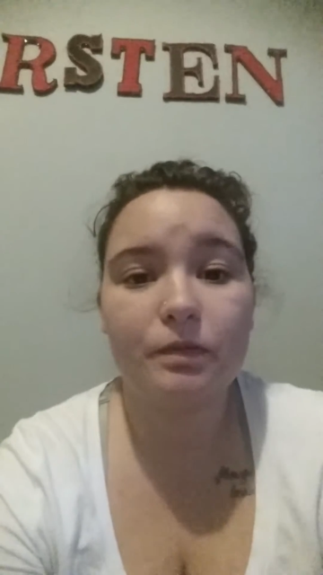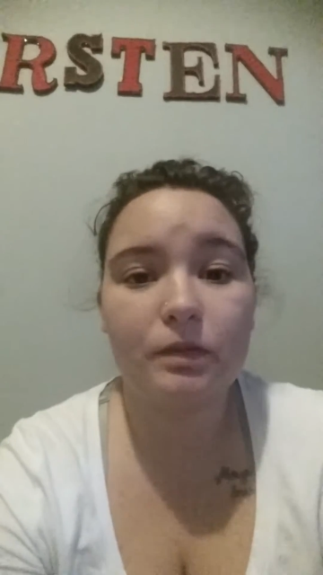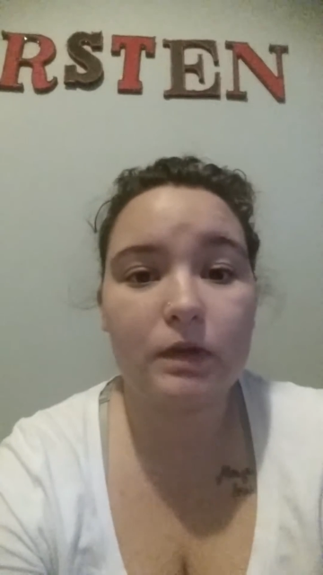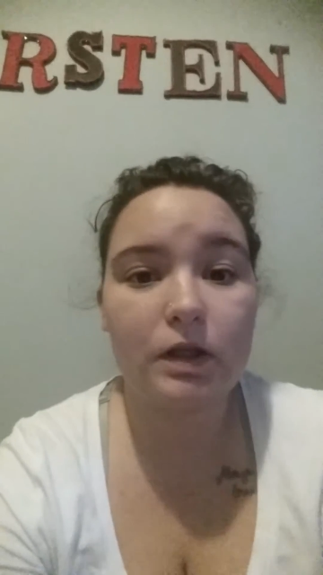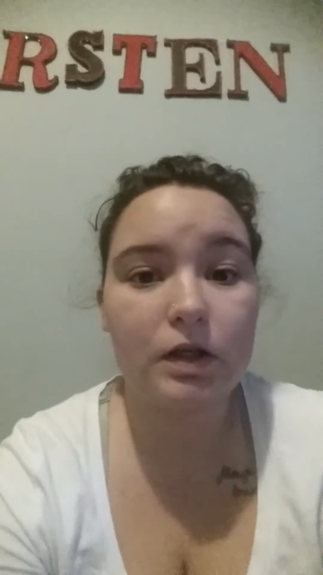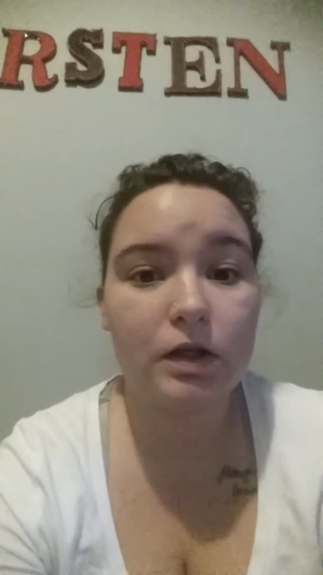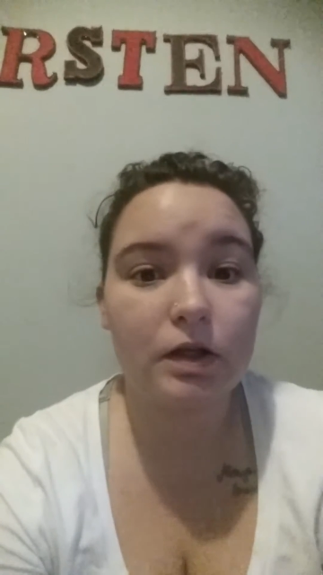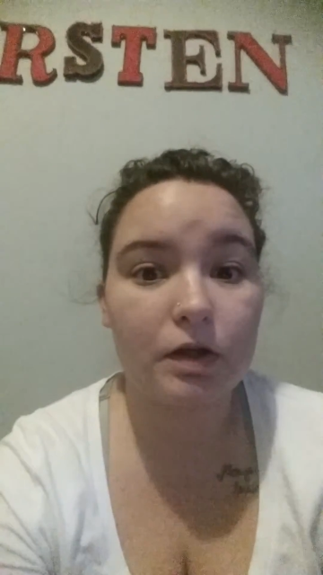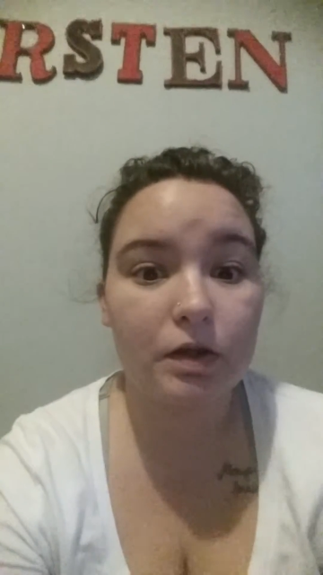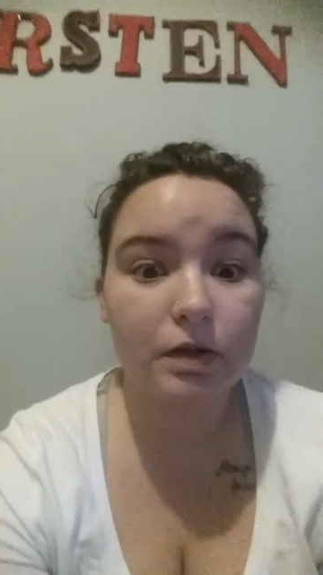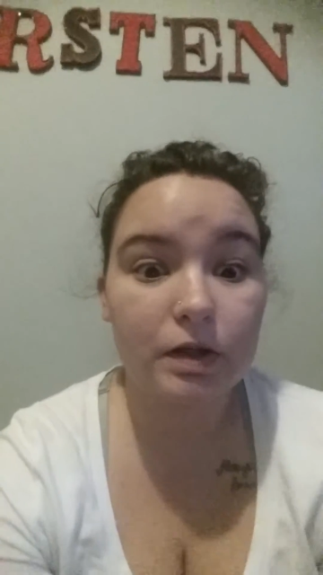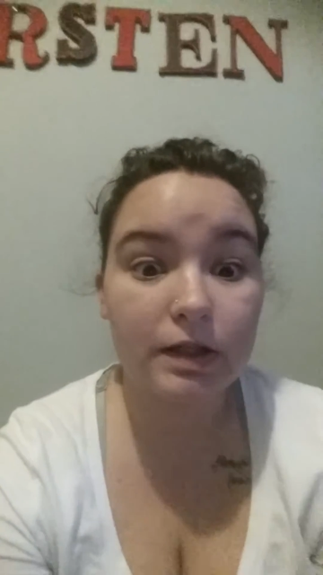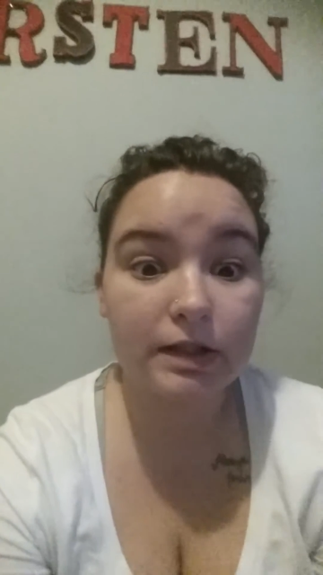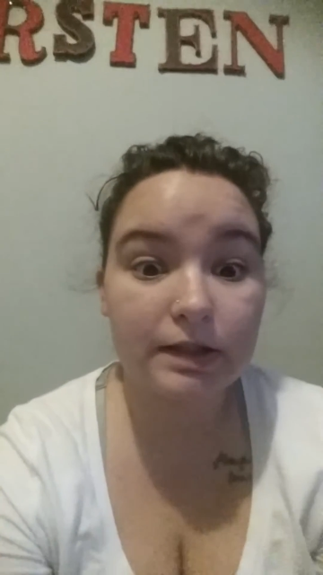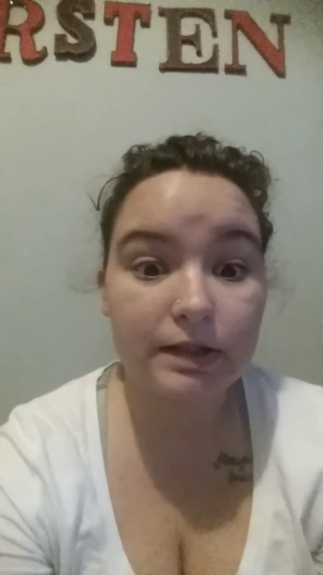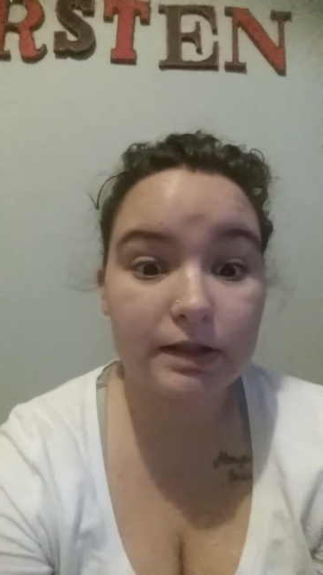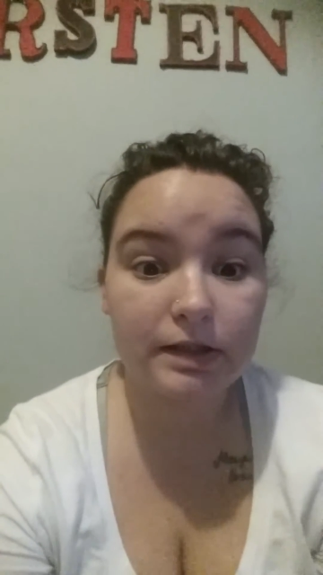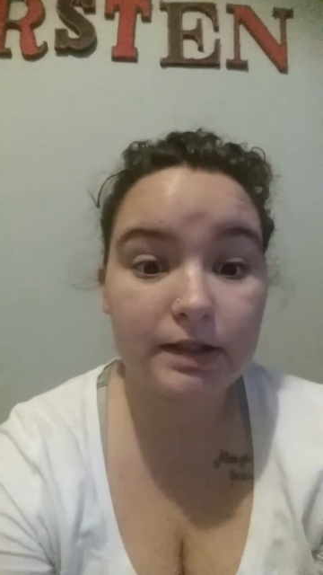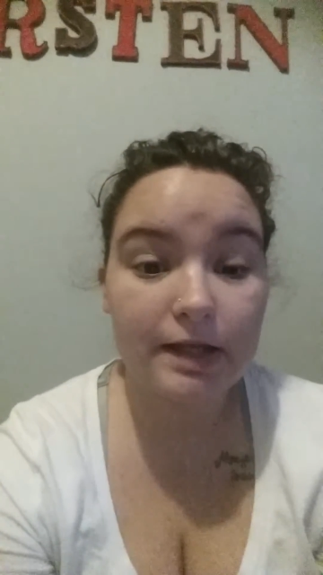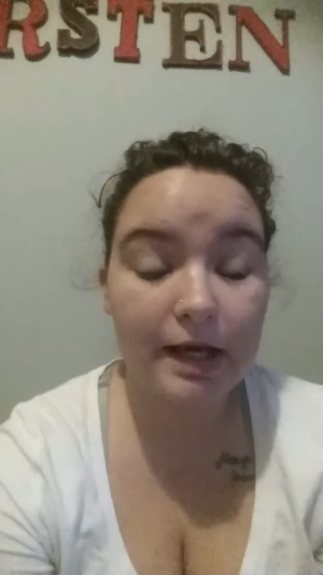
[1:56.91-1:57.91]
you can
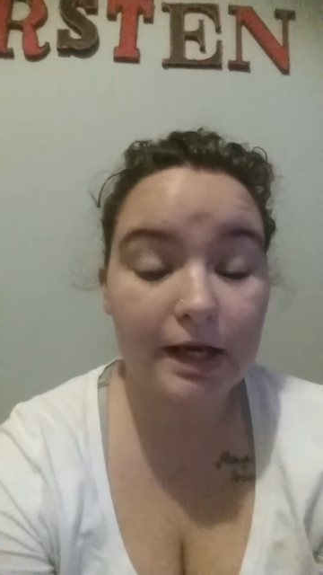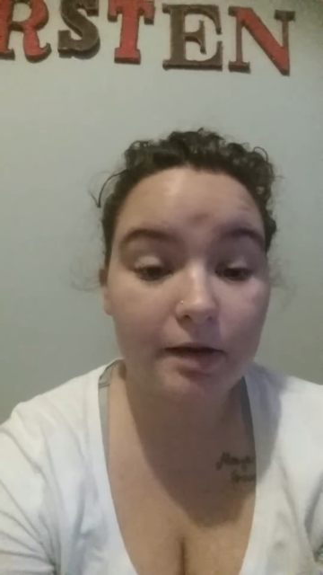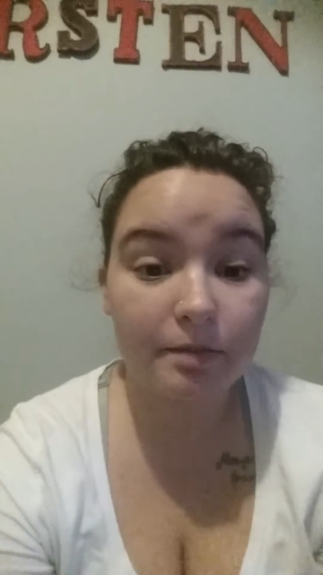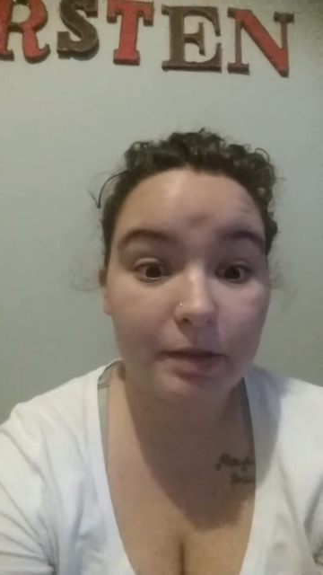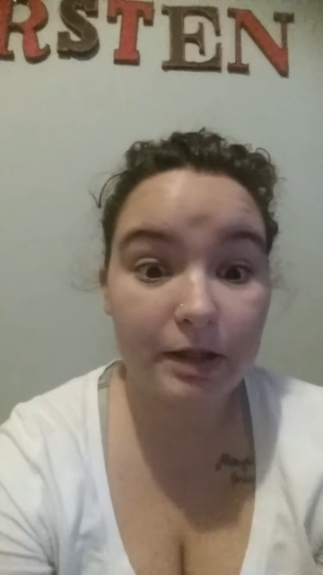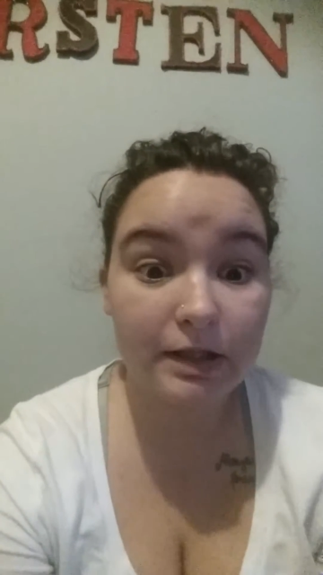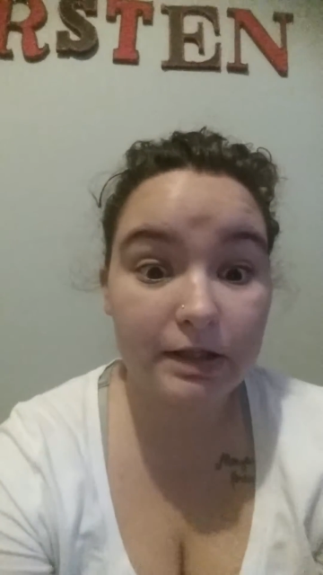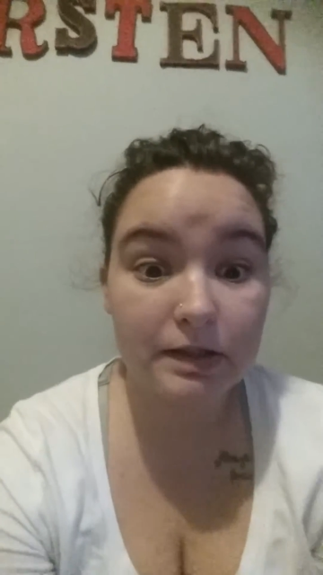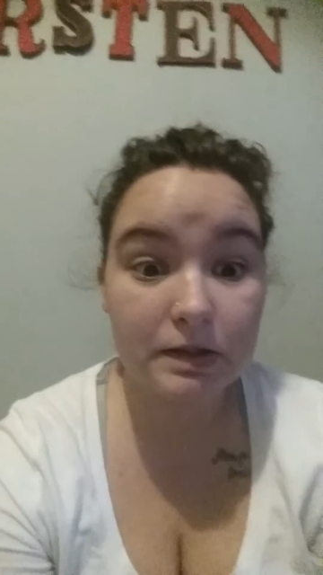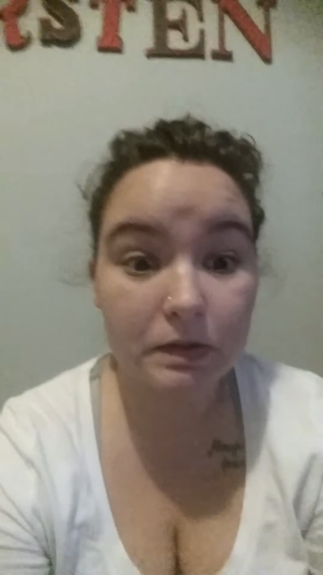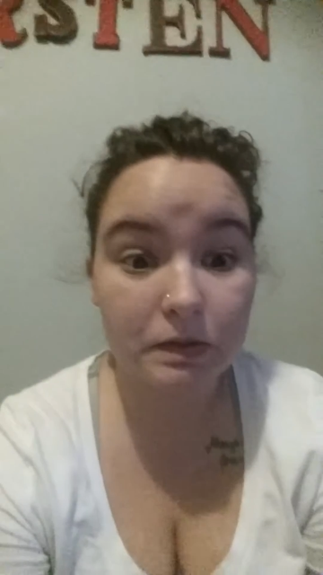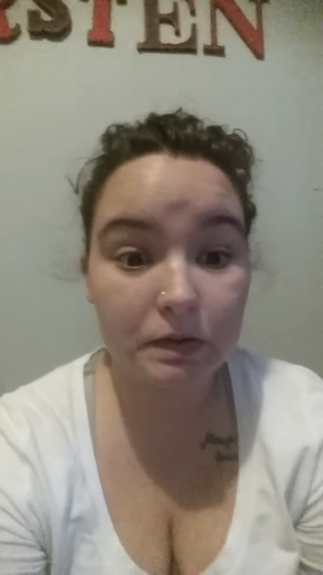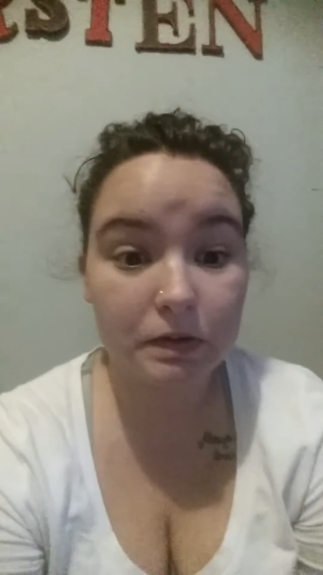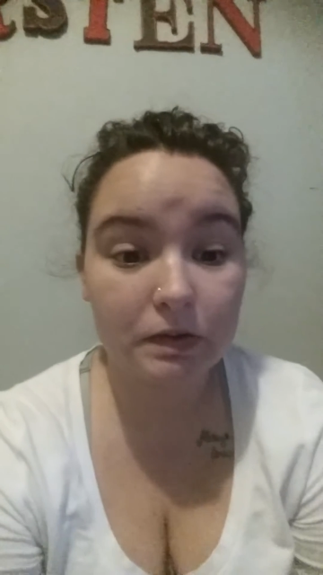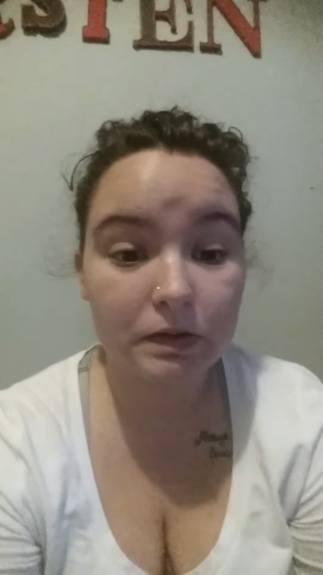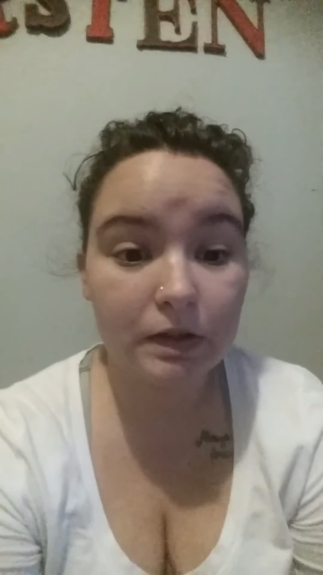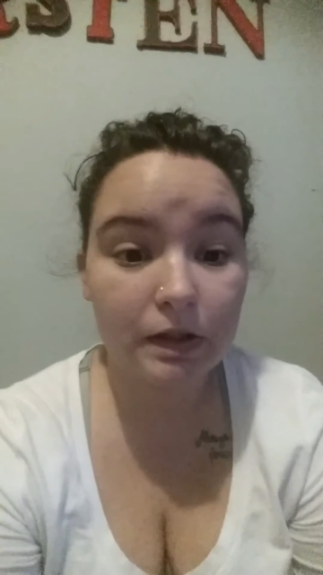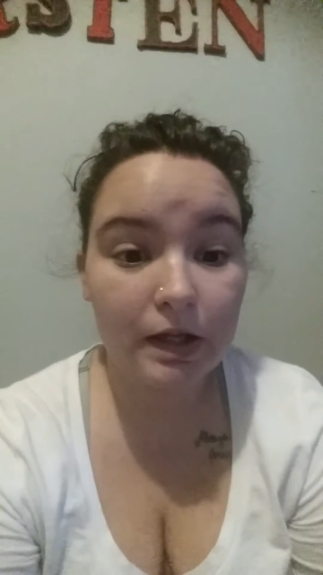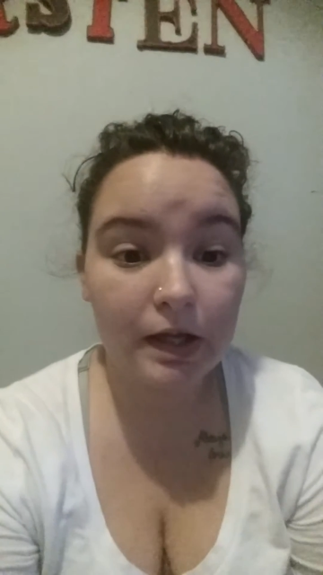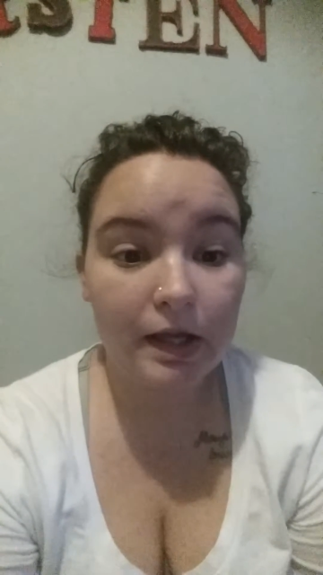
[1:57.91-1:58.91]
take a pencil